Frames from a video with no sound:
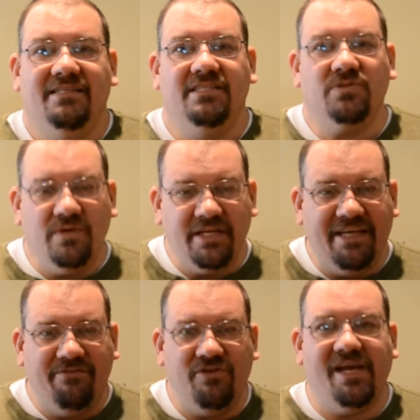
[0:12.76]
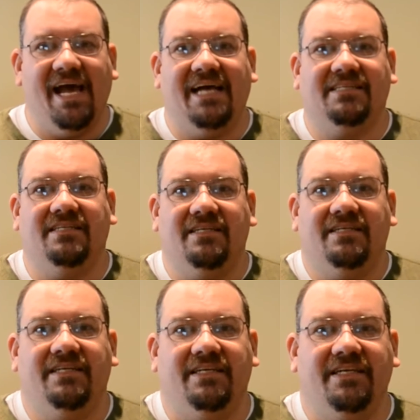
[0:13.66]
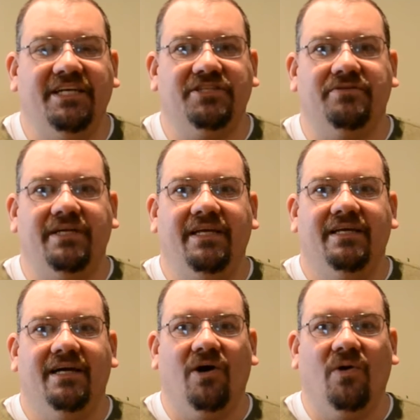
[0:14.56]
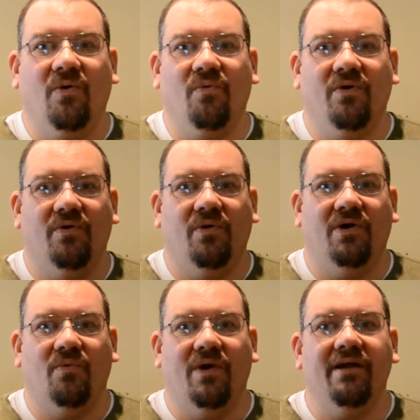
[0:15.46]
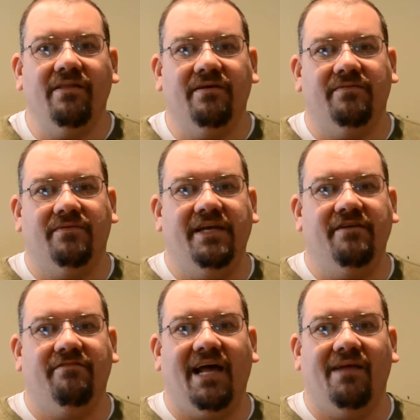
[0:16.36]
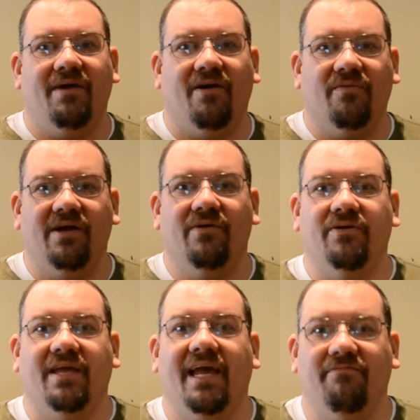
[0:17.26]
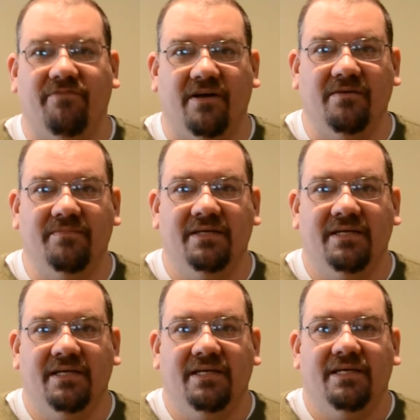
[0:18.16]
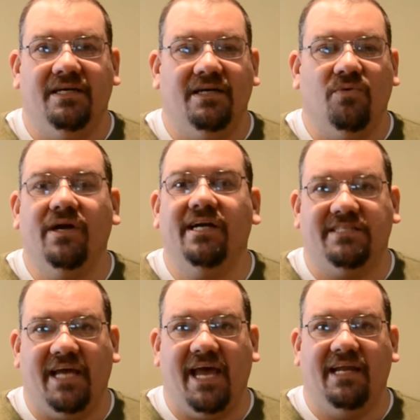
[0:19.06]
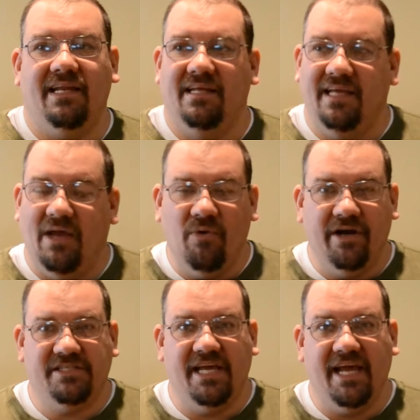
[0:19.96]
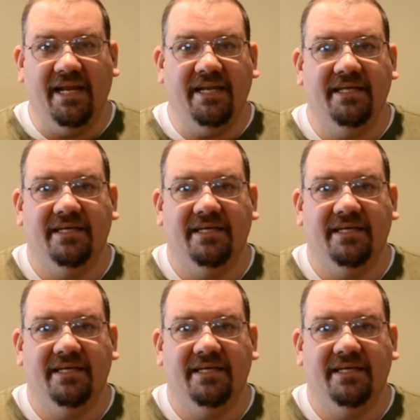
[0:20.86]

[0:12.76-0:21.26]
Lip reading: Just want to give you guys a history on where the Eagle Valley Model Railroad came from, where it's at, and where it's headed.